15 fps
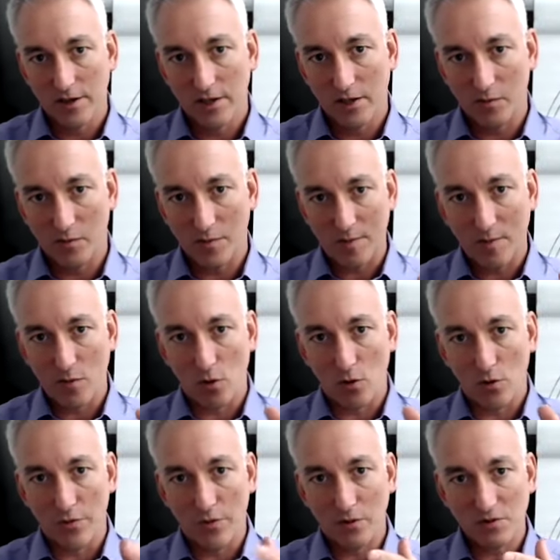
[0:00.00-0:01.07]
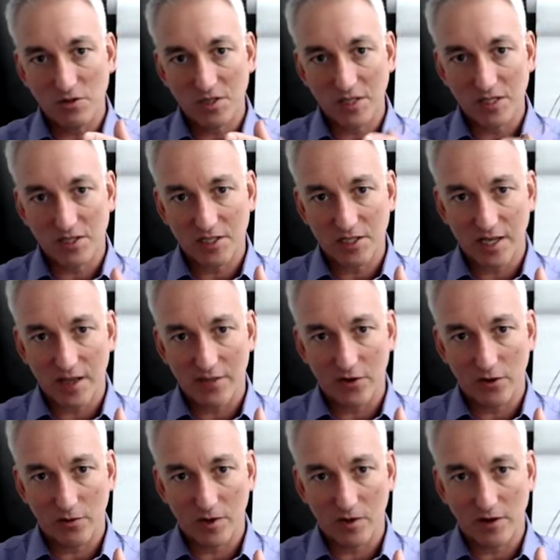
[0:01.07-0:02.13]
And when we mold those things together,
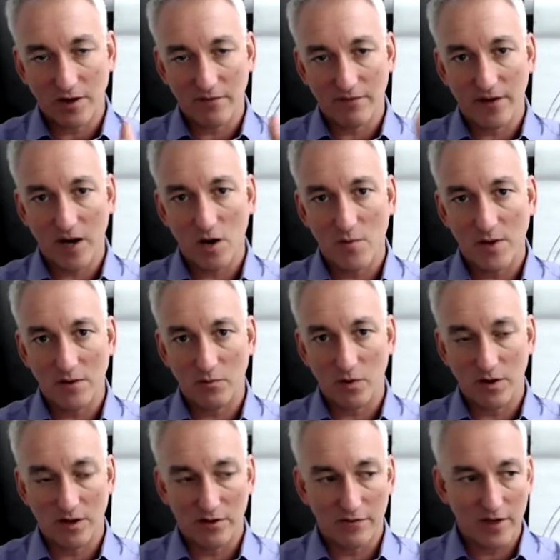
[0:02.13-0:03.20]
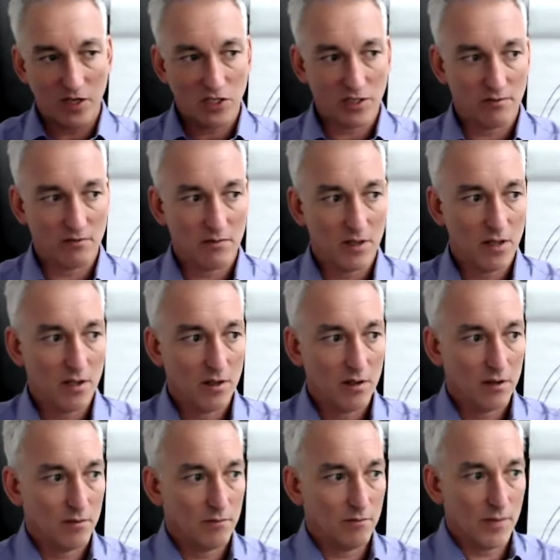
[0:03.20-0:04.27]
we create an environment where innovation
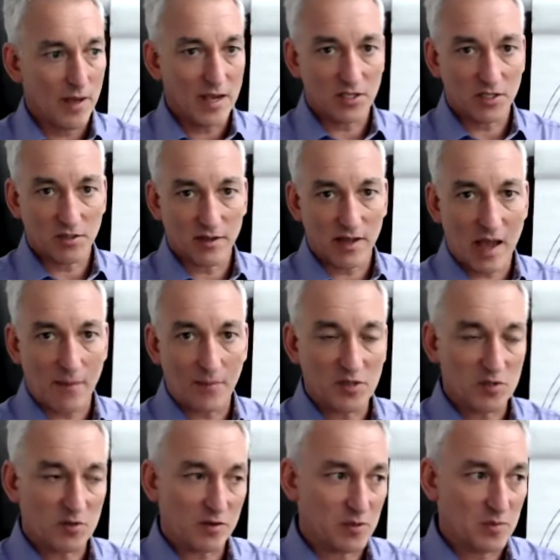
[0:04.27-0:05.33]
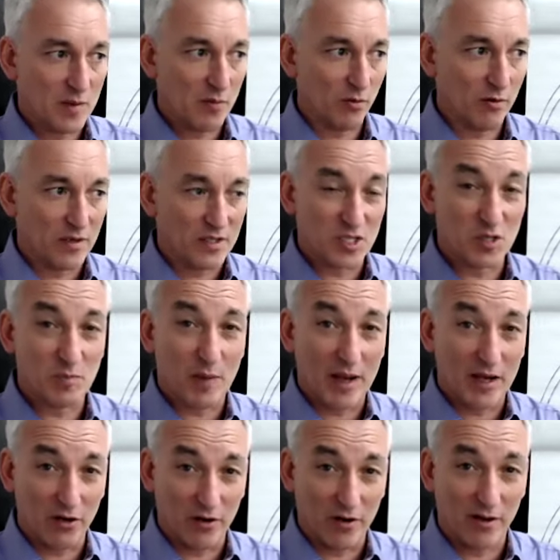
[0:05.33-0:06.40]
magically happens because people are
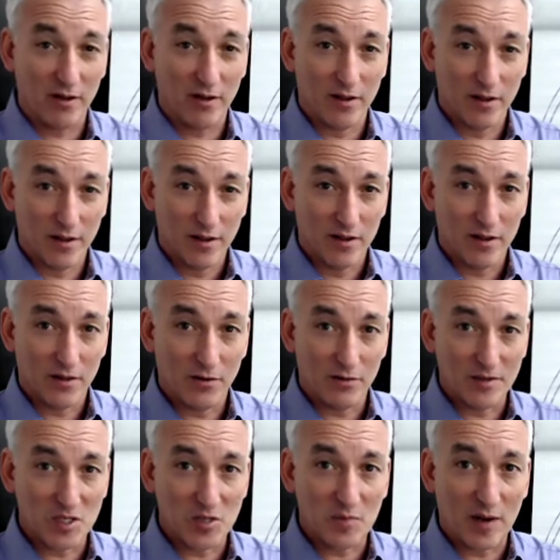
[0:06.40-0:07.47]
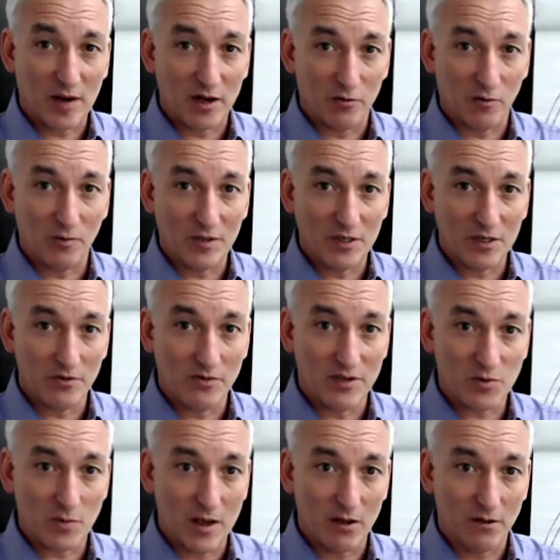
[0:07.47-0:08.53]
inspired. They're inspired when we do this
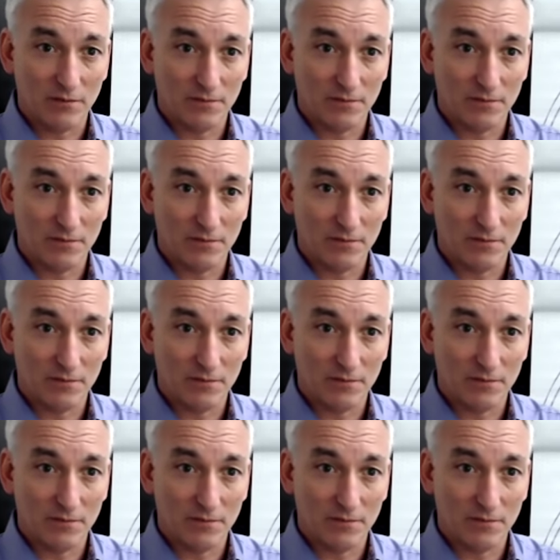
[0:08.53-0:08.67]
well.